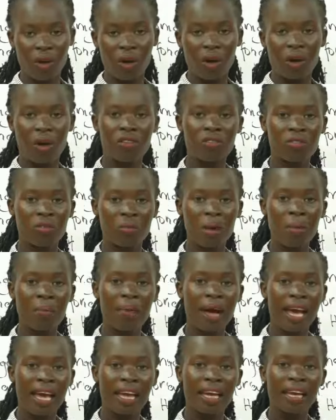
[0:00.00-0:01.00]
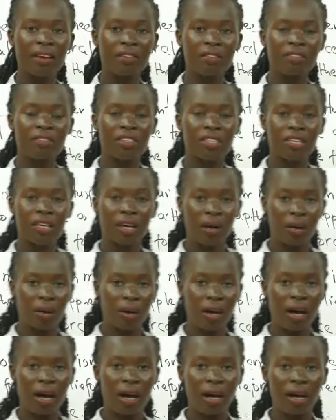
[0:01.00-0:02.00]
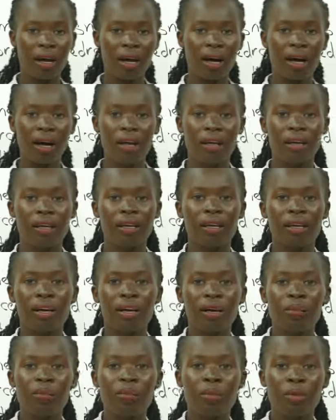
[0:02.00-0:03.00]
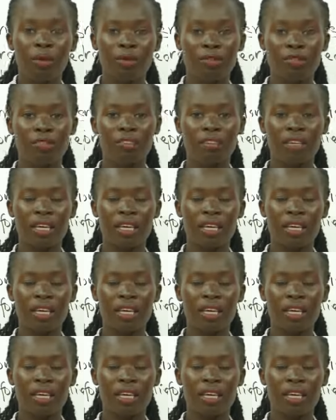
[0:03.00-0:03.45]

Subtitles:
Because remember, a lift moves.